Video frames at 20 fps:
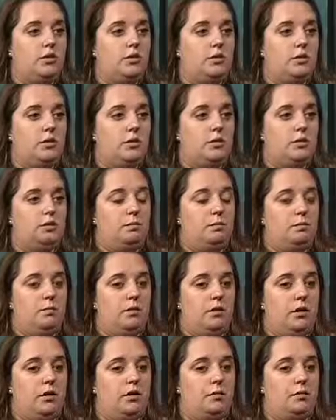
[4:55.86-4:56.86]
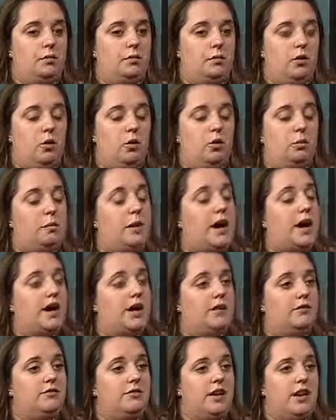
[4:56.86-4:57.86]
a whole
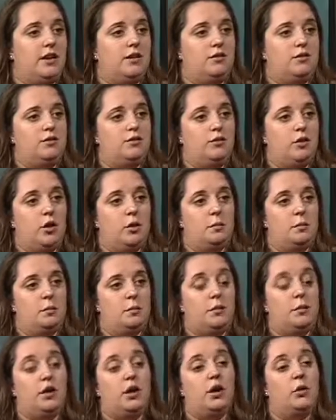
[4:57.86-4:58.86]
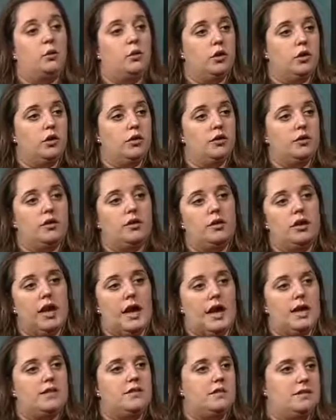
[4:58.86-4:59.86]
body of tests, from blood work to
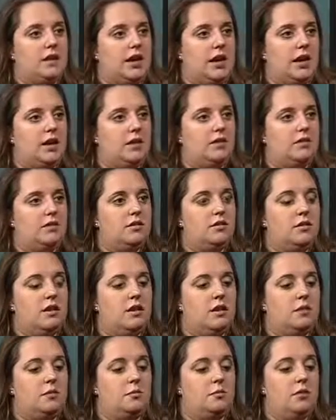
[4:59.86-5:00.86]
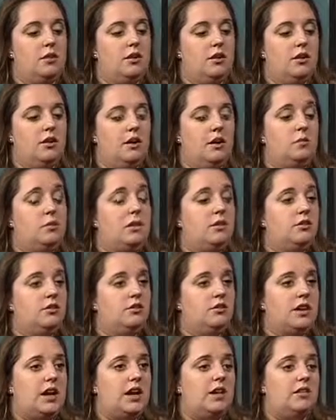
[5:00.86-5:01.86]
CAT scans, a mental
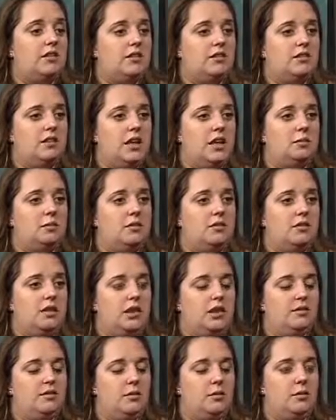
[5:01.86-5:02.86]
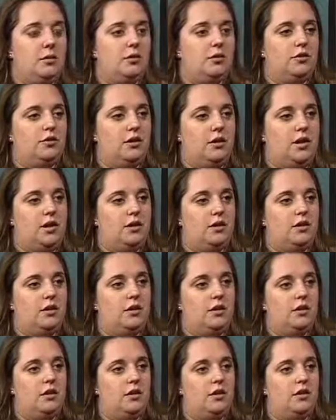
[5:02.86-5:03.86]
status exam to see if the person
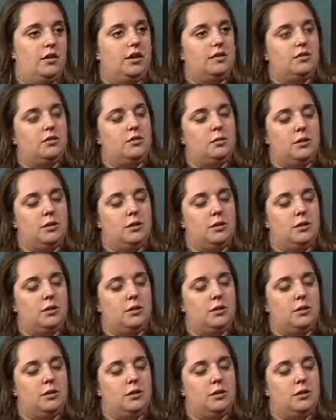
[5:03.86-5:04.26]
that's